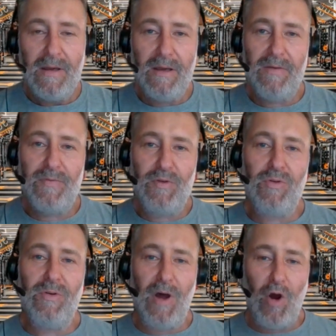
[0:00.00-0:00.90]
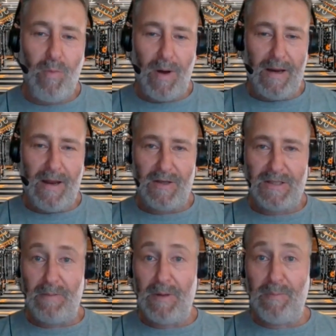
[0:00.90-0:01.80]
if you know by now,
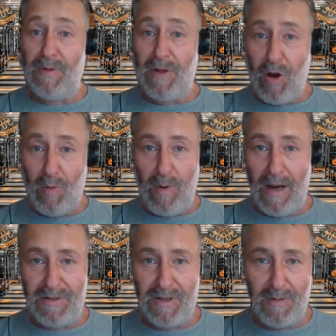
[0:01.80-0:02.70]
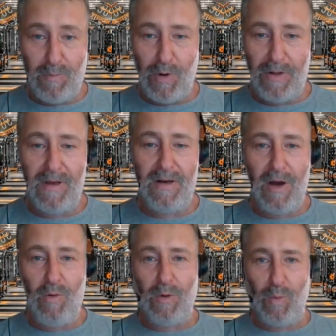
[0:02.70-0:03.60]
some people know by a certain point, they
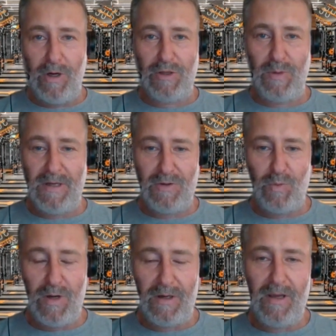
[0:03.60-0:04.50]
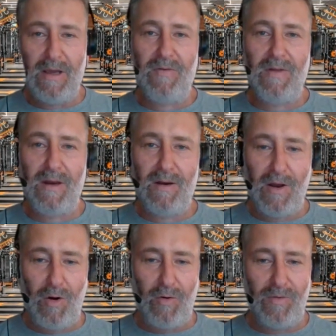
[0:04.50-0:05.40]
know what works, what doesn't work. If they
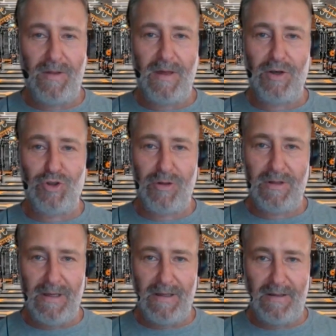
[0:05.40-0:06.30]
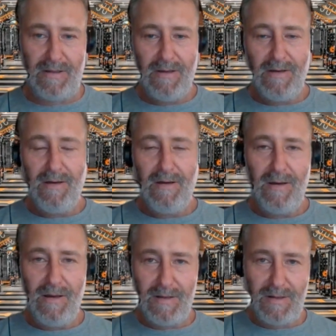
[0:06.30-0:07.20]
know that they shouldn't eat
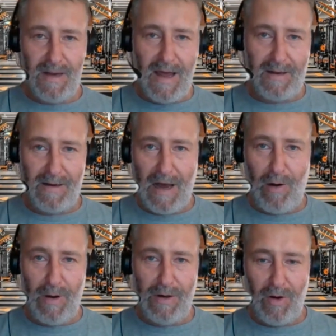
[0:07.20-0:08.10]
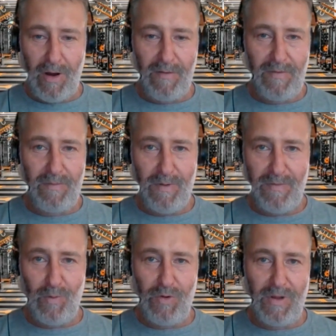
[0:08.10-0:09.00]
a snack an hour and a half
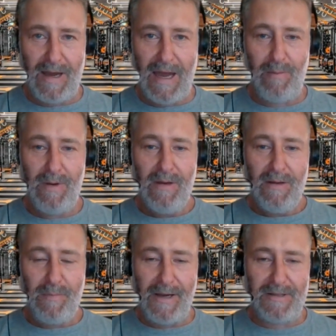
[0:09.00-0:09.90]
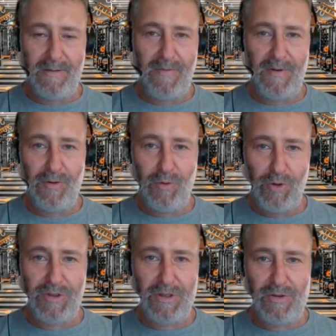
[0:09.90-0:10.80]
before the game, makes them feel
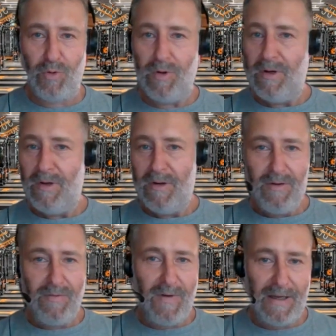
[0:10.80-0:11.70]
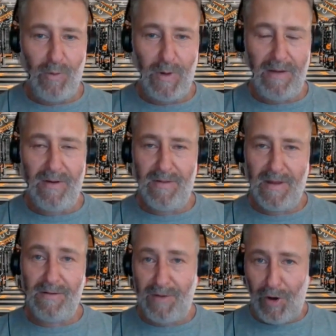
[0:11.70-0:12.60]
nauseous or funny or whatever,
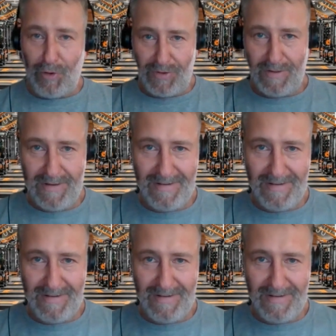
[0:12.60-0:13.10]
then don't.